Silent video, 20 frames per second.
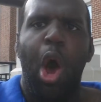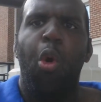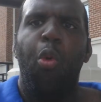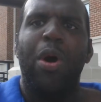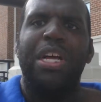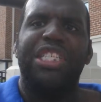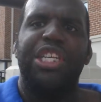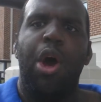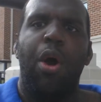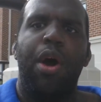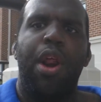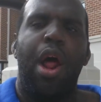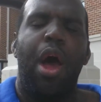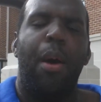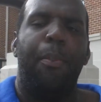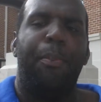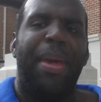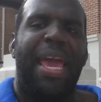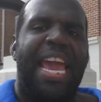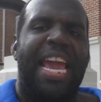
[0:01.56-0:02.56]
What's going
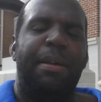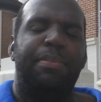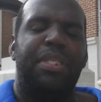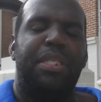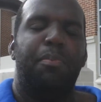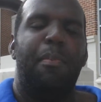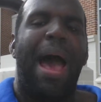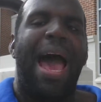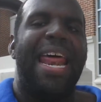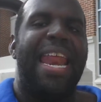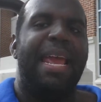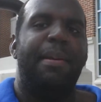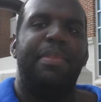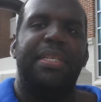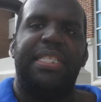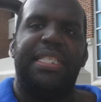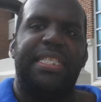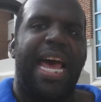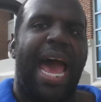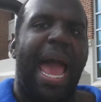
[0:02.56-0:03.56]
on, peeps? My name
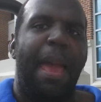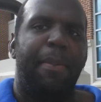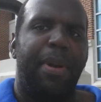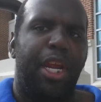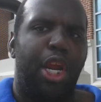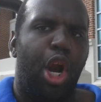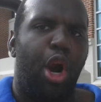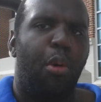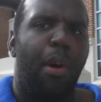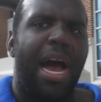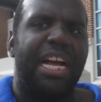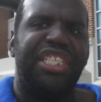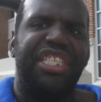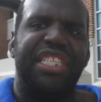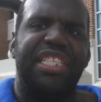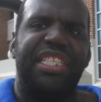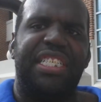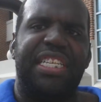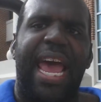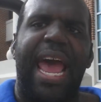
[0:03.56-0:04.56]
is Simon and you're
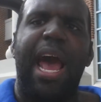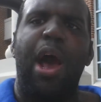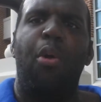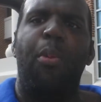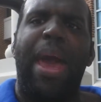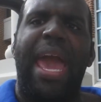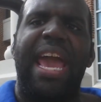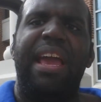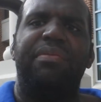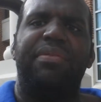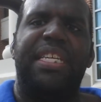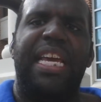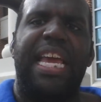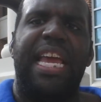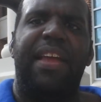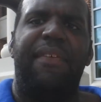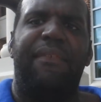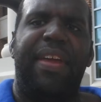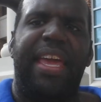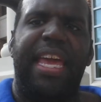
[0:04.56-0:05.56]
watching Soundwave
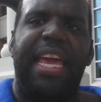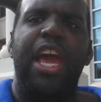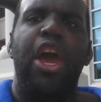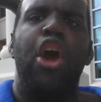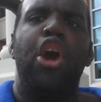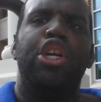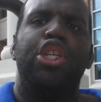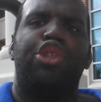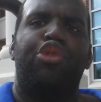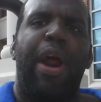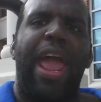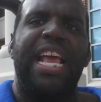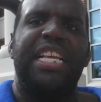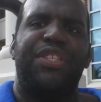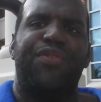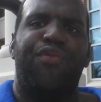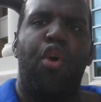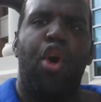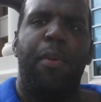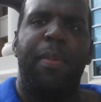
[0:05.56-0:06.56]
TV,
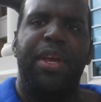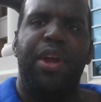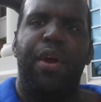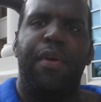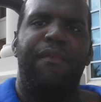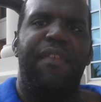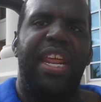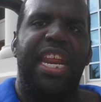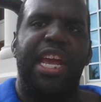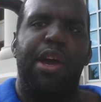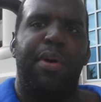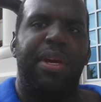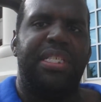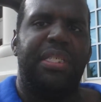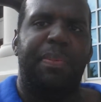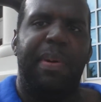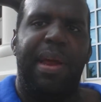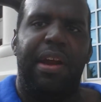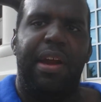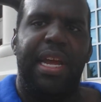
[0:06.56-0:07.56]
transforming your video
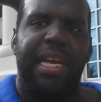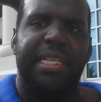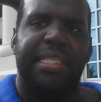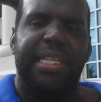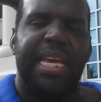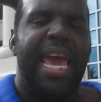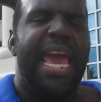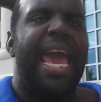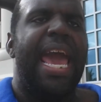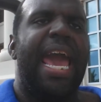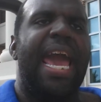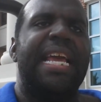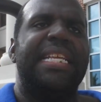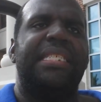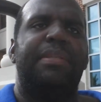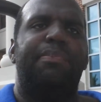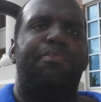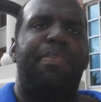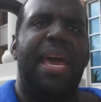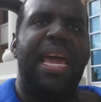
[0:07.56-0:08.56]
experience.
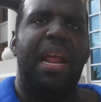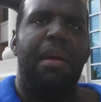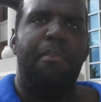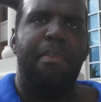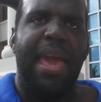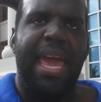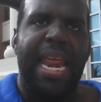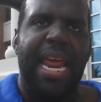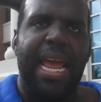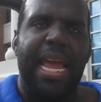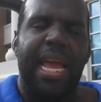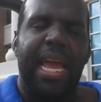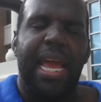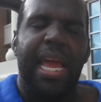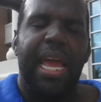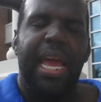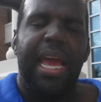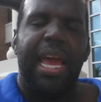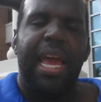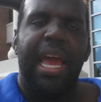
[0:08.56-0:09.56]
It's been a minute.
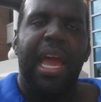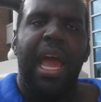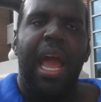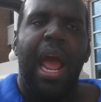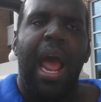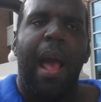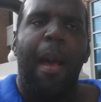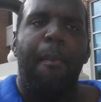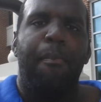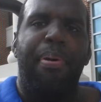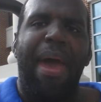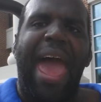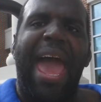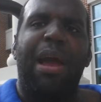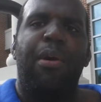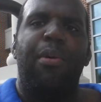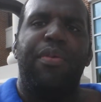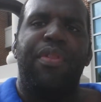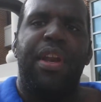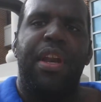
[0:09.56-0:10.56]
I'm
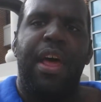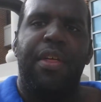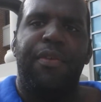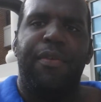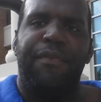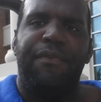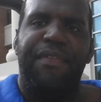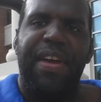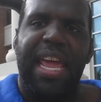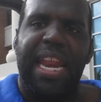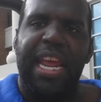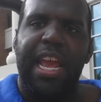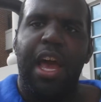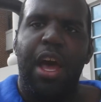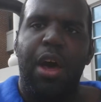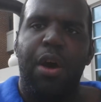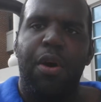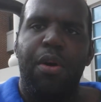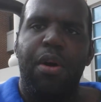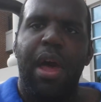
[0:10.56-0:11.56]
back with another
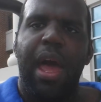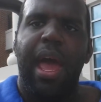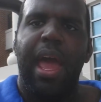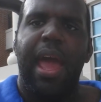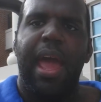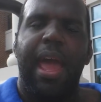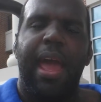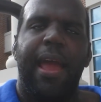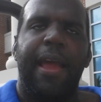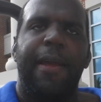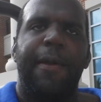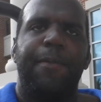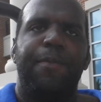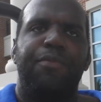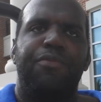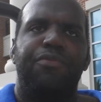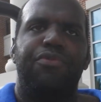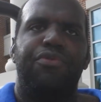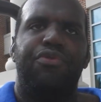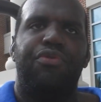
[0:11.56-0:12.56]
video.
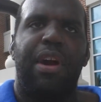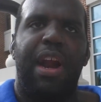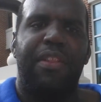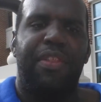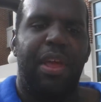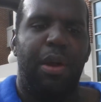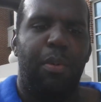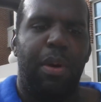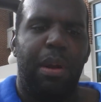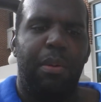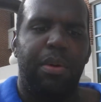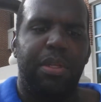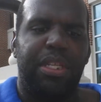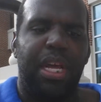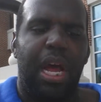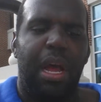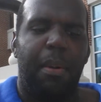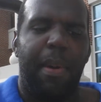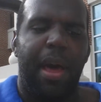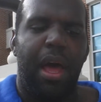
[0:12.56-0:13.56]
I'm trying to think what I want
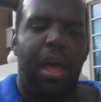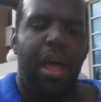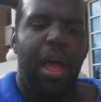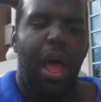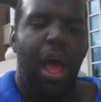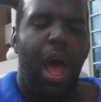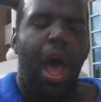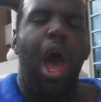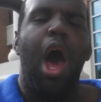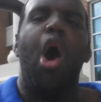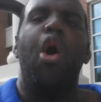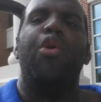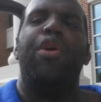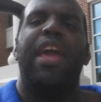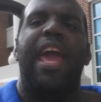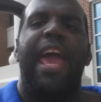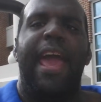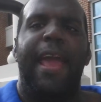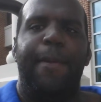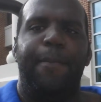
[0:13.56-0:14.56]
to talk about.
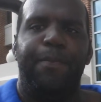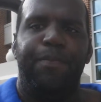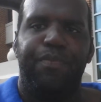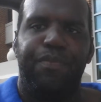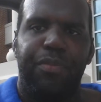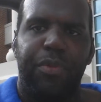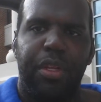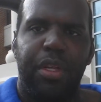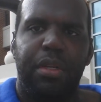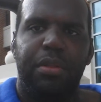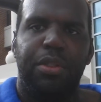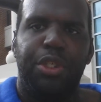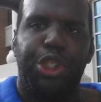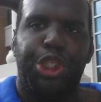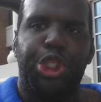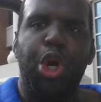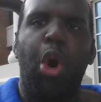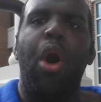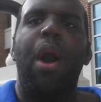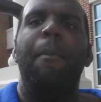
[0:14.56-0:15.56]
Okay,
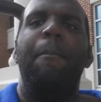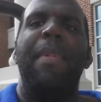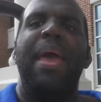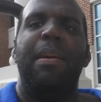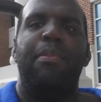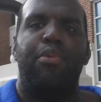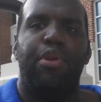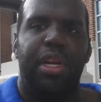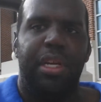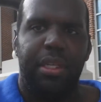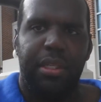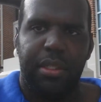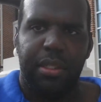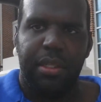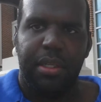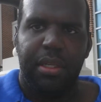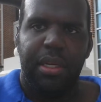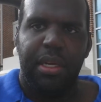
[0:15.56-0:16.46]
short memories.